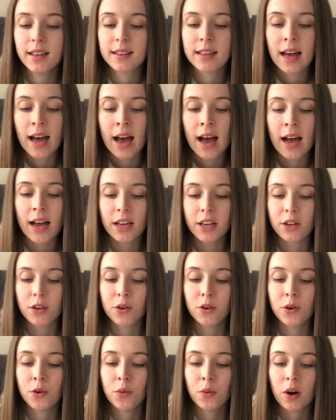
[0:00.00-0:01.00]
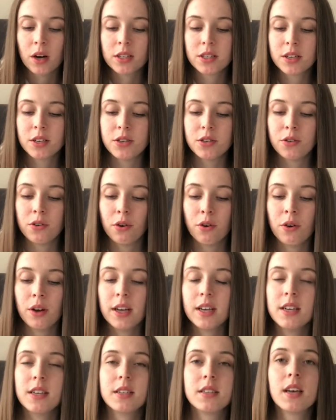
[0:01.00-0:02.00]
that you want to do
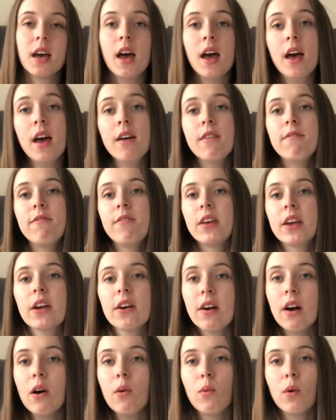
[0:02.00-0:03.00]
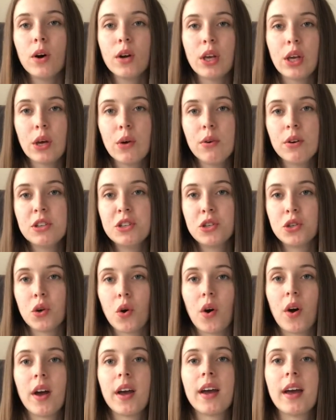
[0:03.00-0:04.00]
is figure out what you
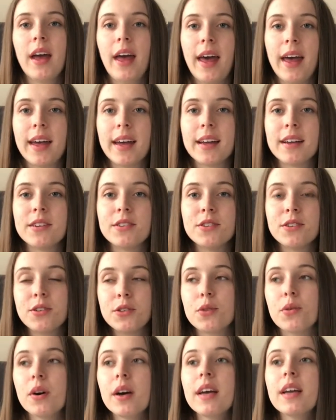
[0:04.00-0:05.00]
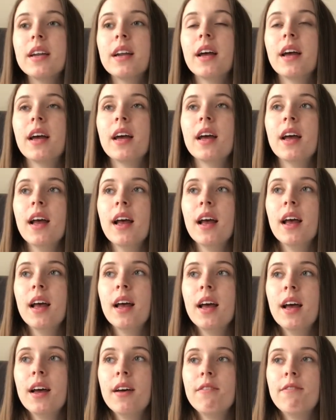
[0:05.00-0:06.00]
enjoy and do it.
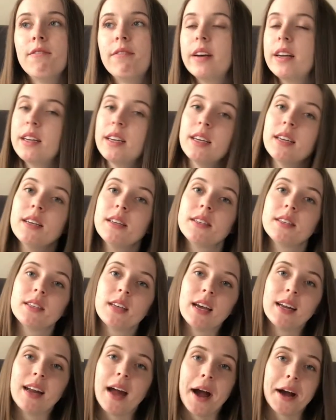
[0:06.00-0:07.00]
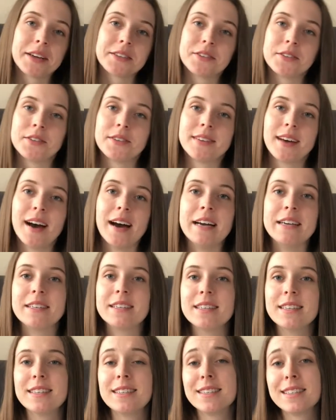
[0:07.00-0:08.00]
Fitness and exercise
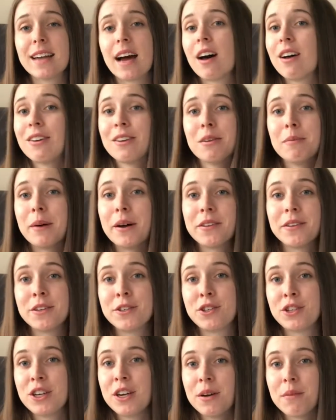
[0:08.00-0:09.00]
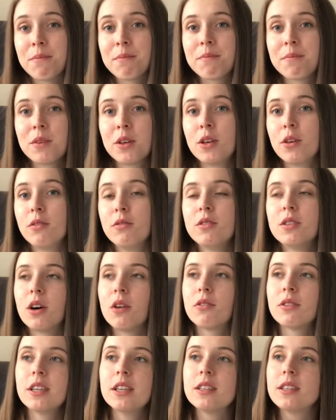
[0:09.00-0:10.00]
is not all about the gym. You
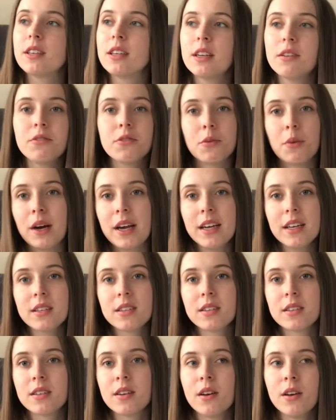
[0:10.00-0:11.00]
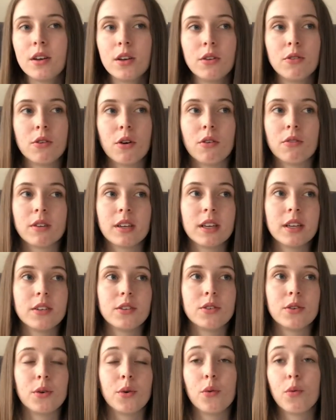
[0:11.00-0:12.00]
don't need to lift weights. You don't need
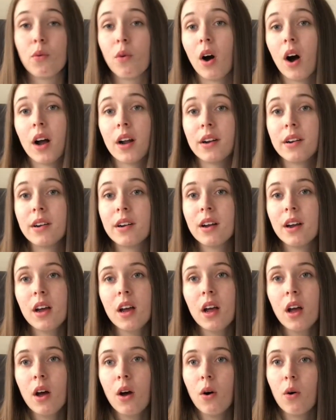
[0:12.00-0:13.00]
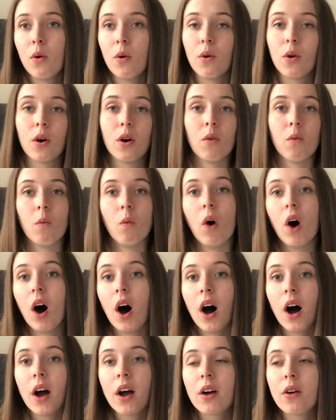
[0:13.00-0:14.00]
to run or
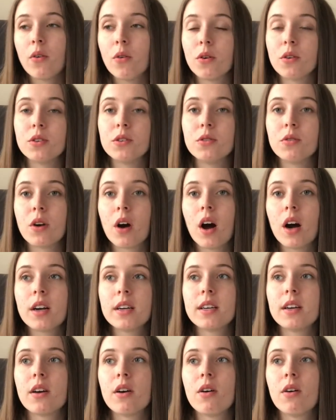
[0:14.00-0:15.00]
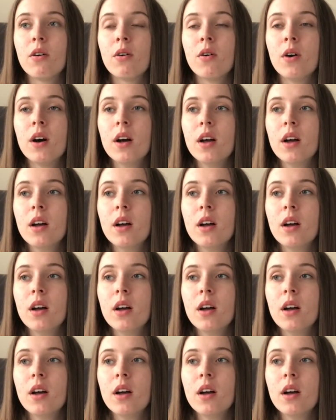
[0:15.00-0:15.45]
walk or do cardio